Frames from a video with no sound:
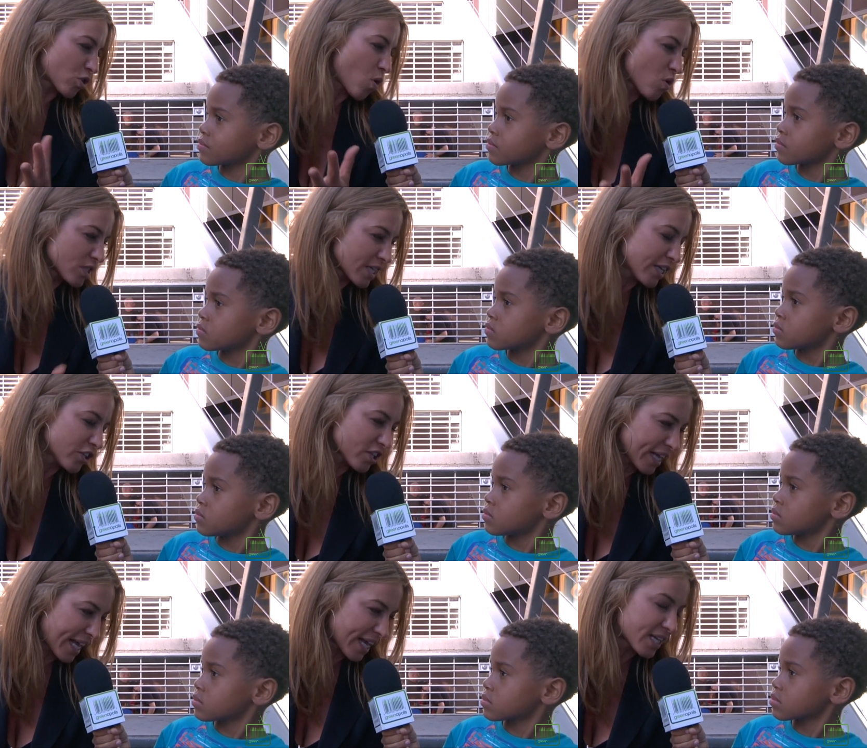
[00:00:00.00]
Speaker 1: or hold it in your
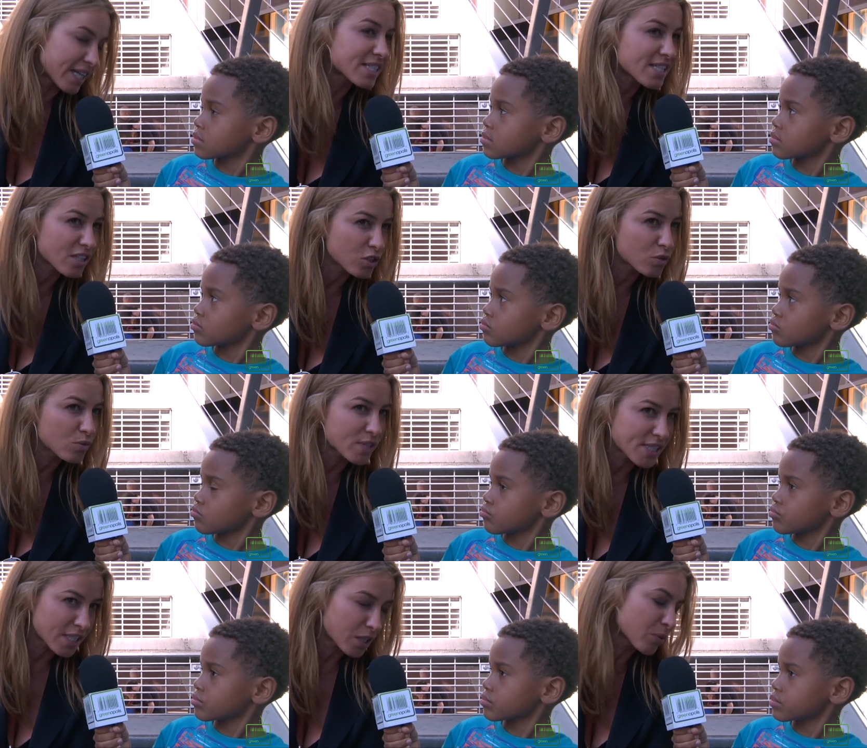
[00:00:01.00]
hand until you
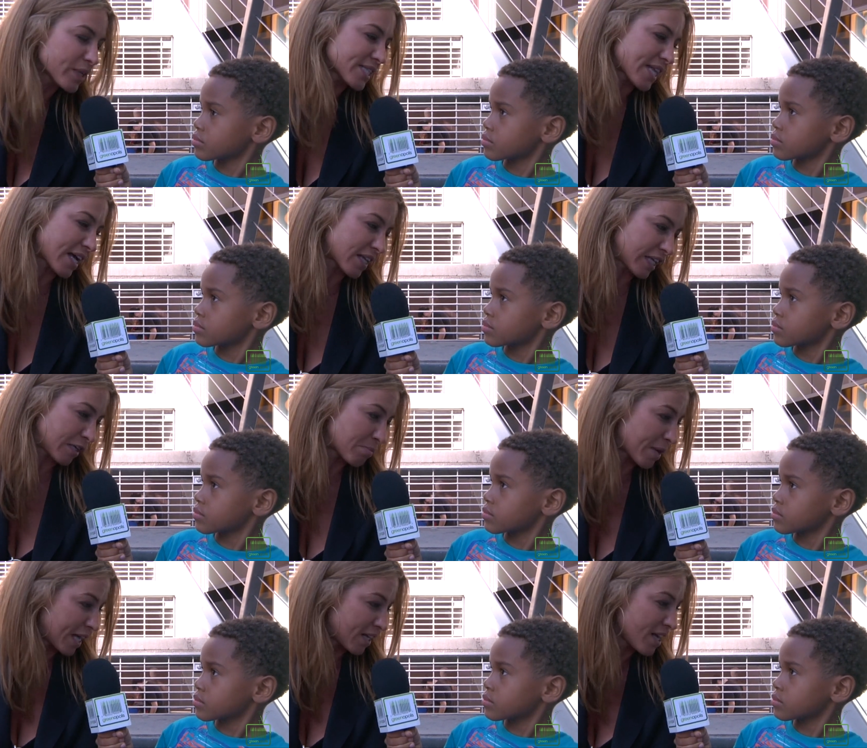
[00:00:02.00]
see a recycling
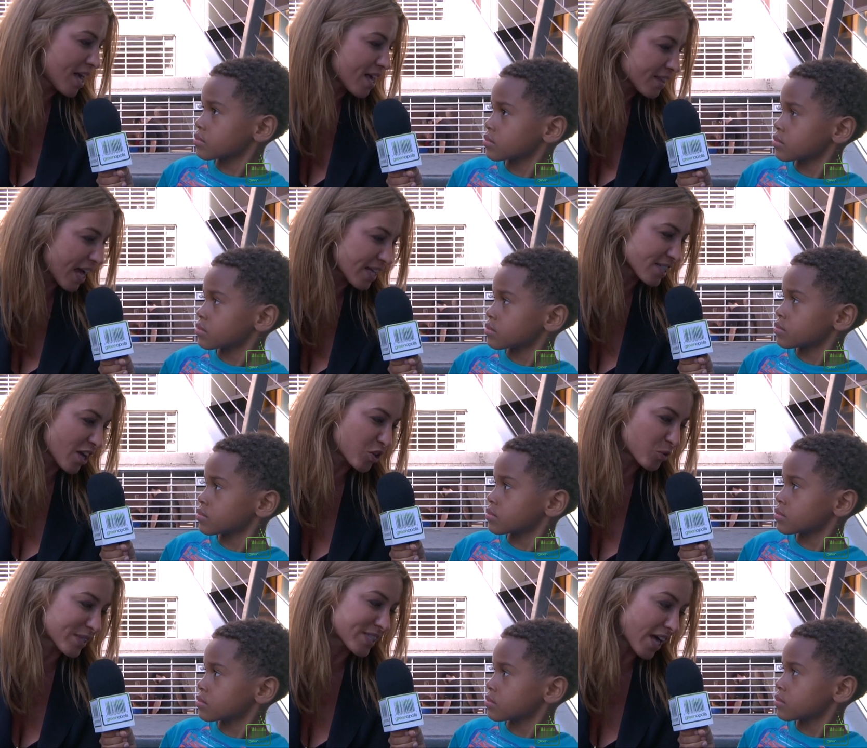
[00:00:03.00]
bin. That's how to
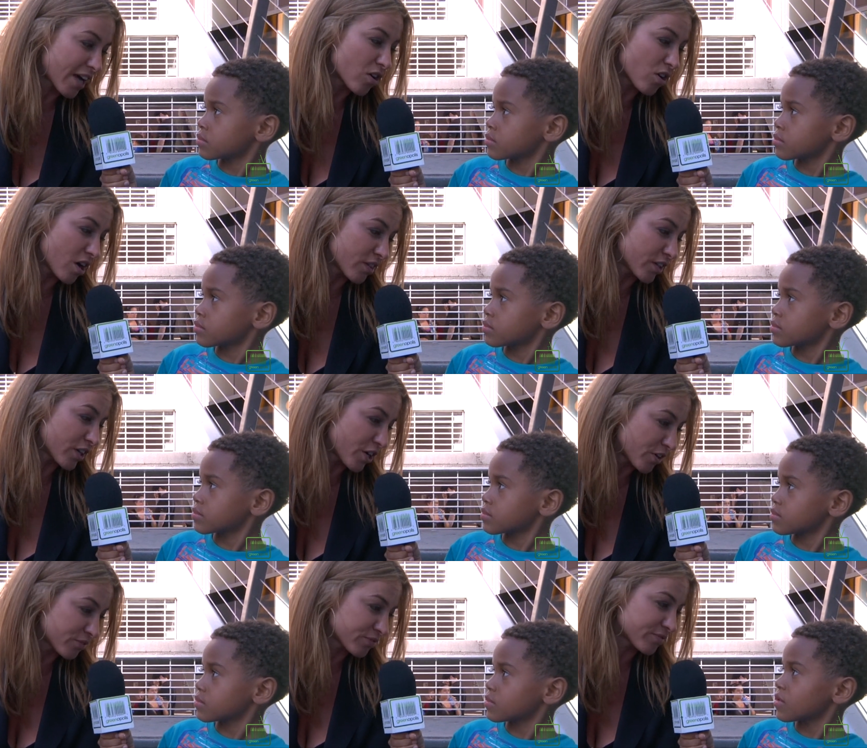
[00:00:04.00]
recycle on the
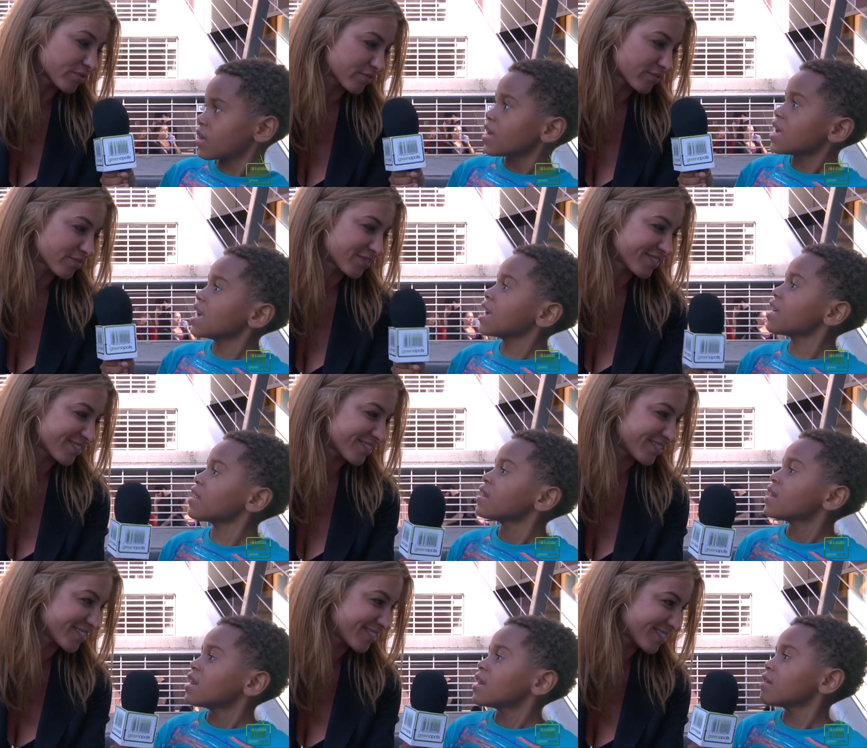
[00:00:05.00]
go
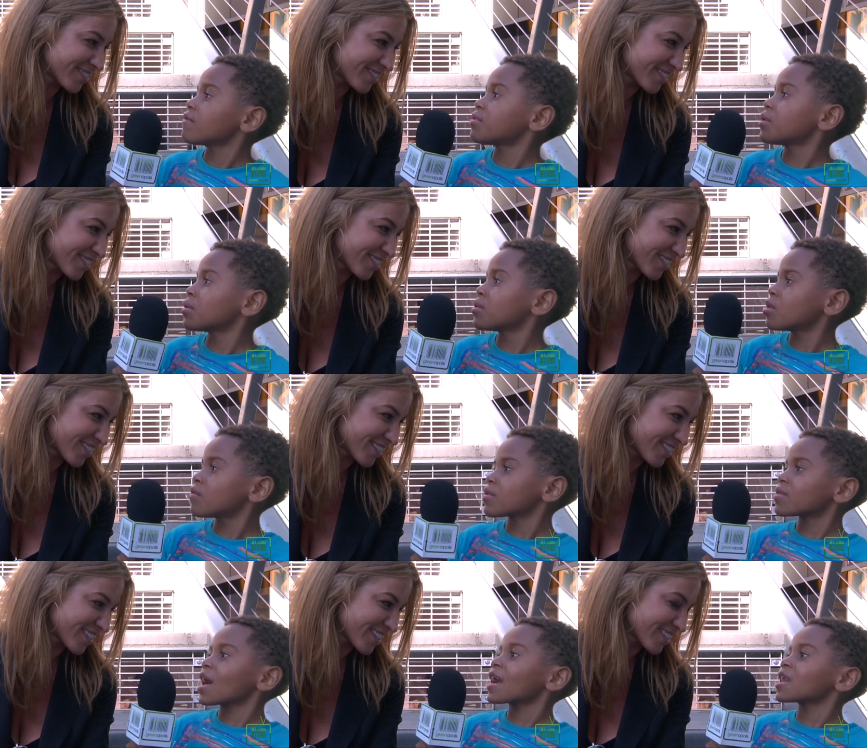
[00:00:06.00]
Speaker 2: if there's no
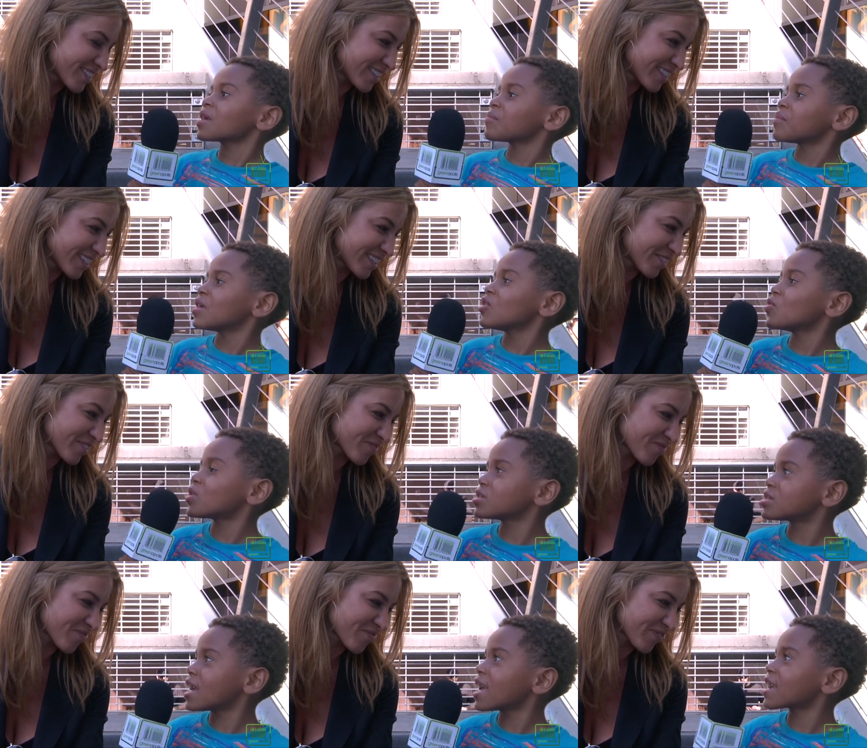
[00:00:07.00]
recycling bin, you
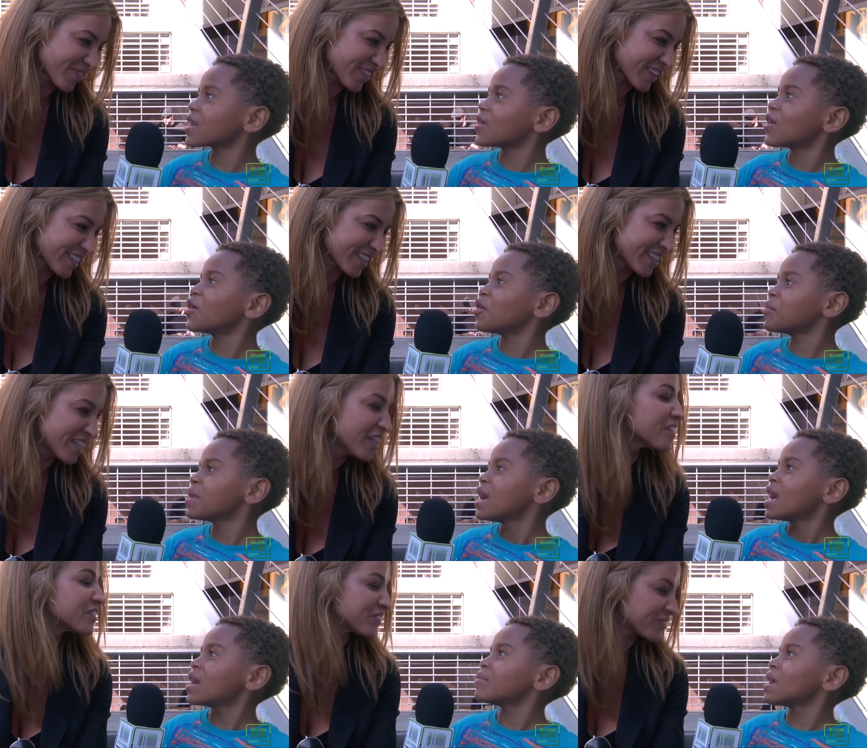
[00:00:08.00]
can take it home
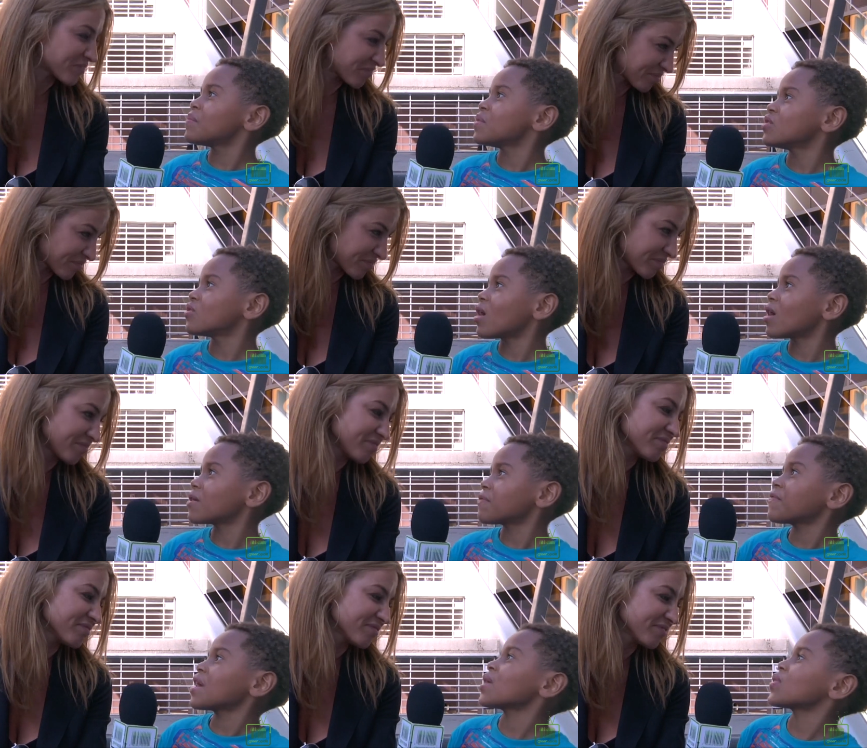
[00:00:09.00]
and maybe draw a
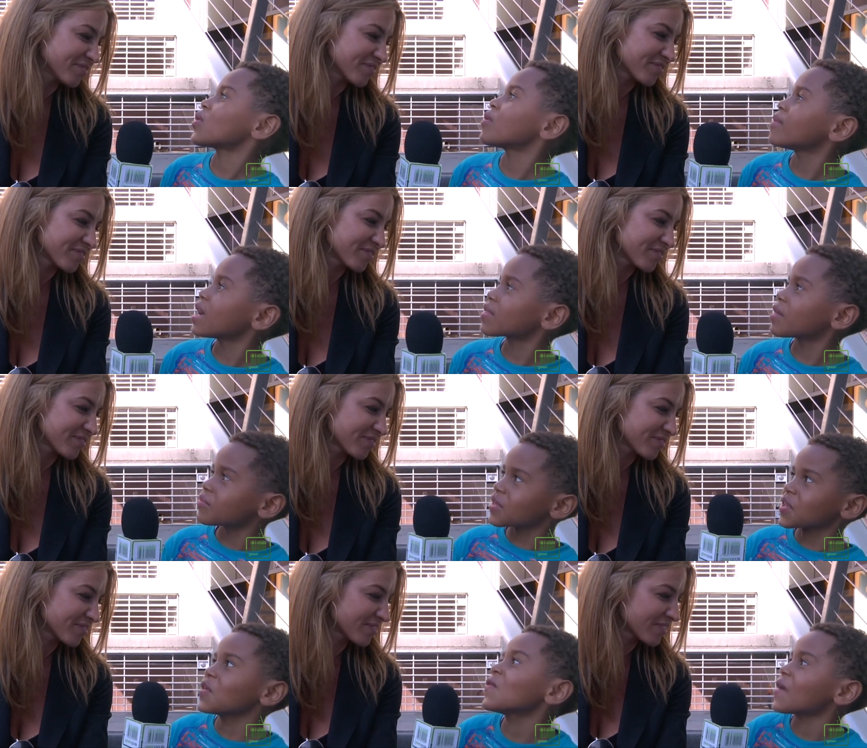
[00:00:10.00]
face or make something
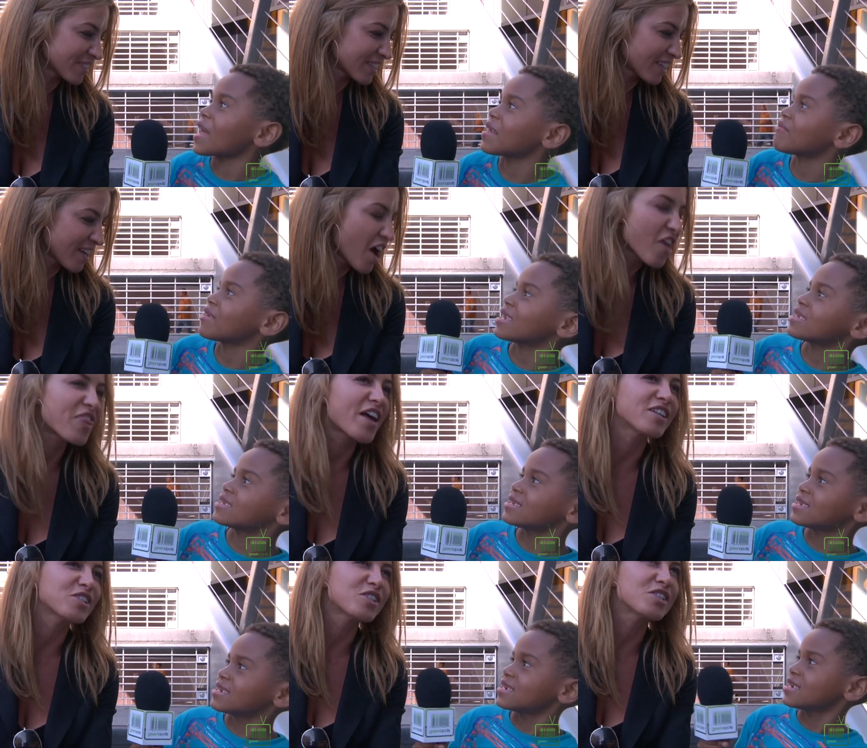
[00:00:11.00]
new out of it. That is